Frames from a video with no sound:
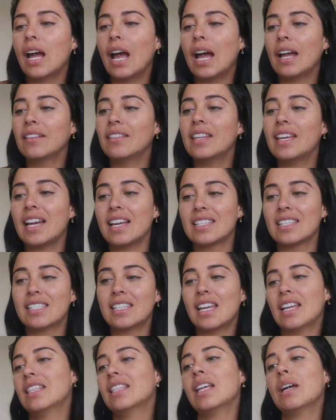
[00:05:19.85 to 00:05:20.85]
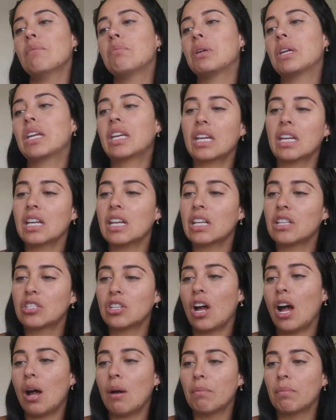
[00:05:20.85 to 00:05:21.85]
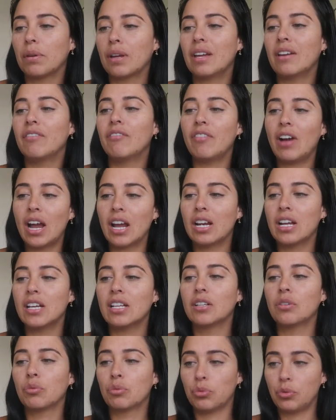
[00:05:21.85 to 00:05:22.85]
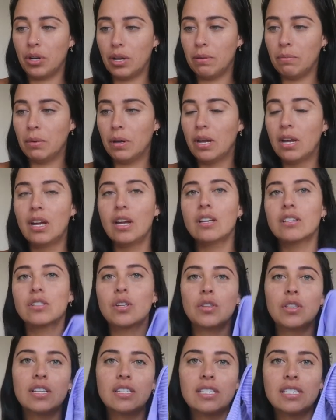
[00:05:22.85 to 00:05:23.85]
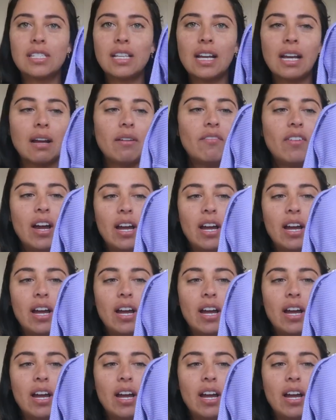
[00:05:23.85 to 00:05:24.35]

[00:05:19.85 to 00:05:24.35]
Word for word: and the Hacienda bikini top in violet rib. So this is like a